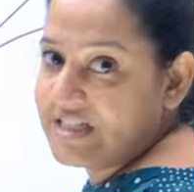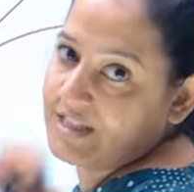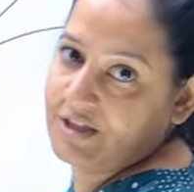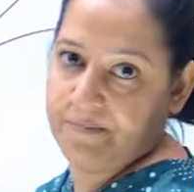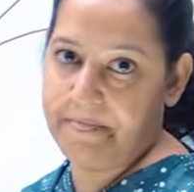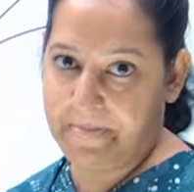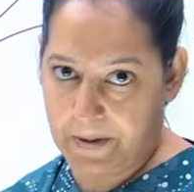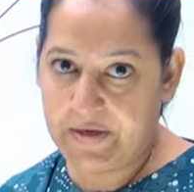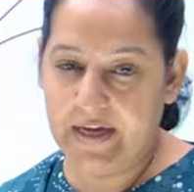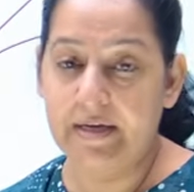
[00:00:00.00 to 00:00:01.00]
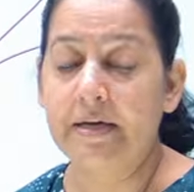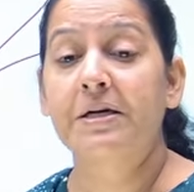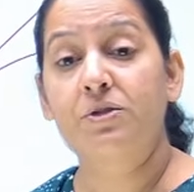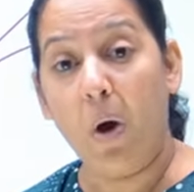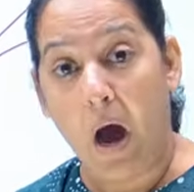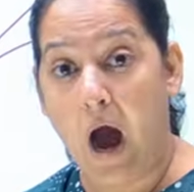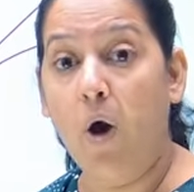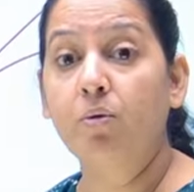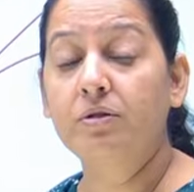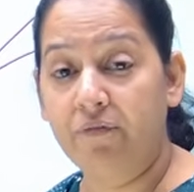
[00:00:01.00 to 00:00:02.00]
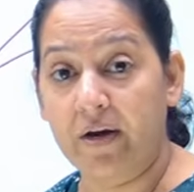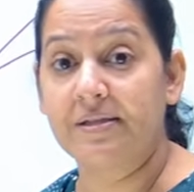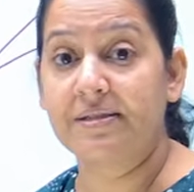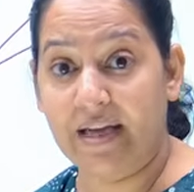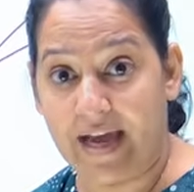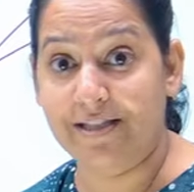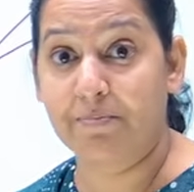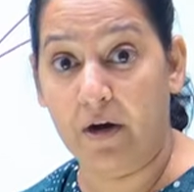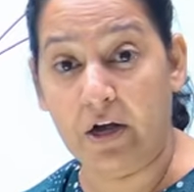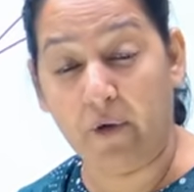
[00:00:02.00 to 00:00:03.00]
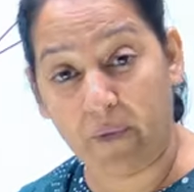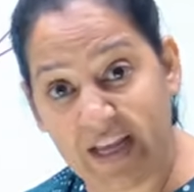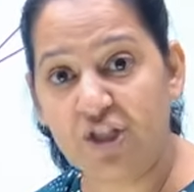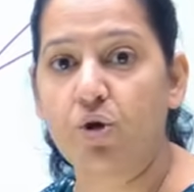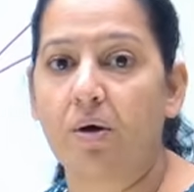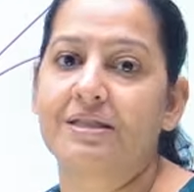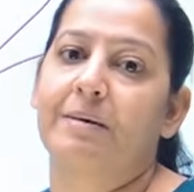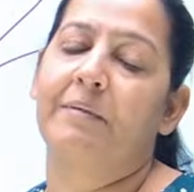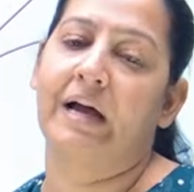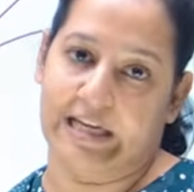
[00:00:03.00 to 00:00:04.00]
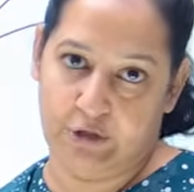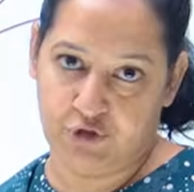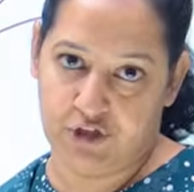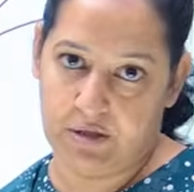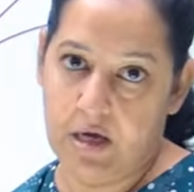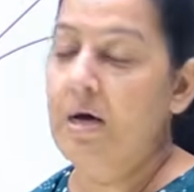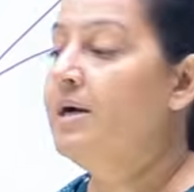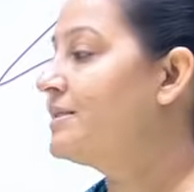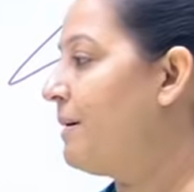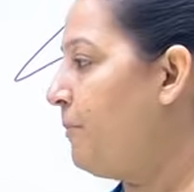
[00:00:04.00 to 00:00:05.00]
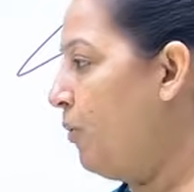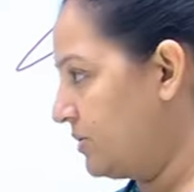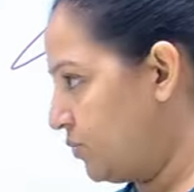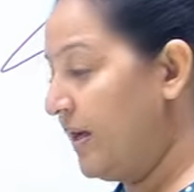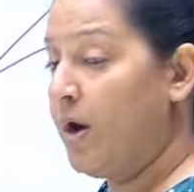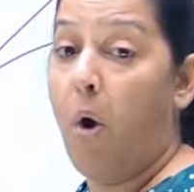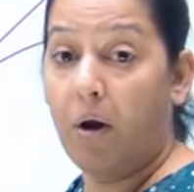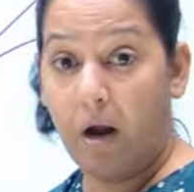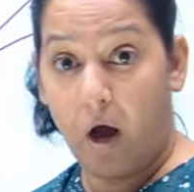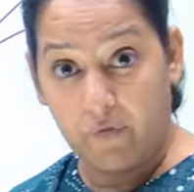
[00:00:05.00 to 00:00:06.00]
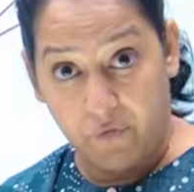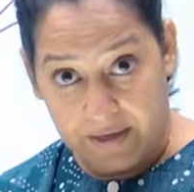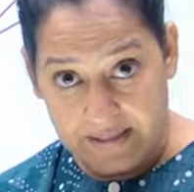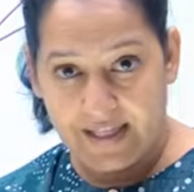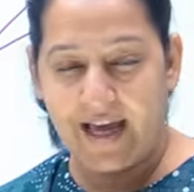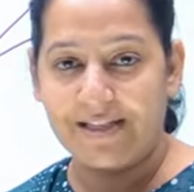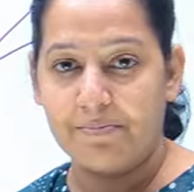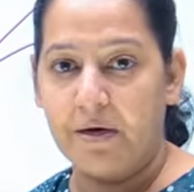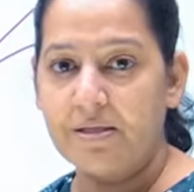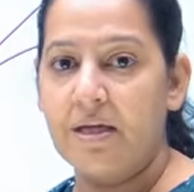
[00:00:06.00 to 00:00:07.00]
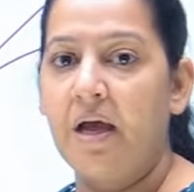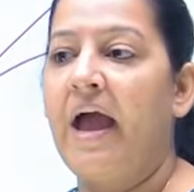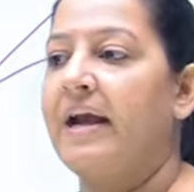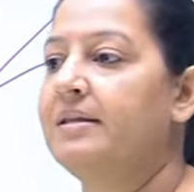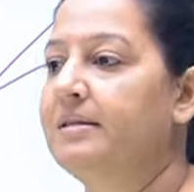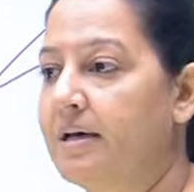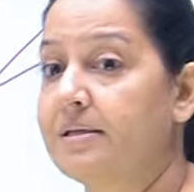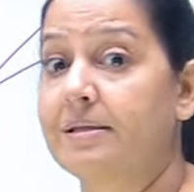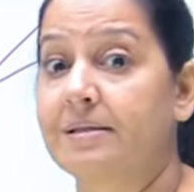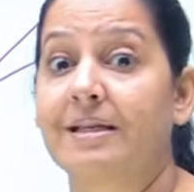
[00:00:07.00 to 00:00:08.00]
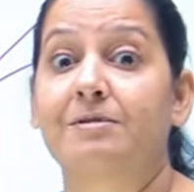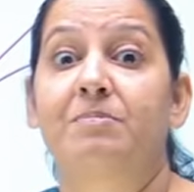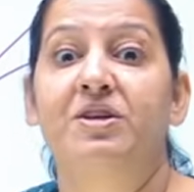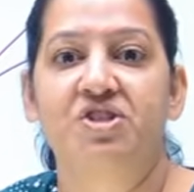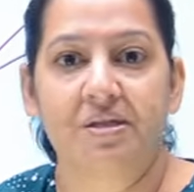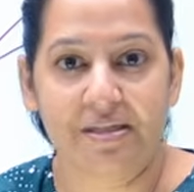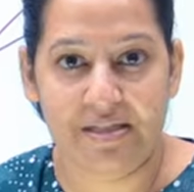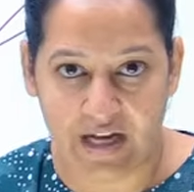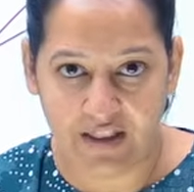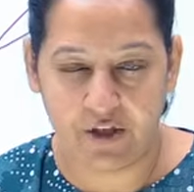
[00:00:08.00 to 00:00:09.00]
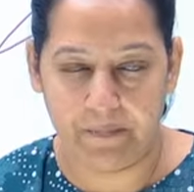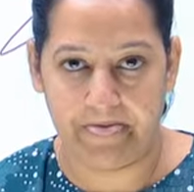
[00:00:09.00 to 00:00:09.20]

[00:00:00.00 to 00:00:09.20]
death. Okay, so how the forensic expert reach on some conclusion? Suppose we all are forensic experts and there is a suspicious death.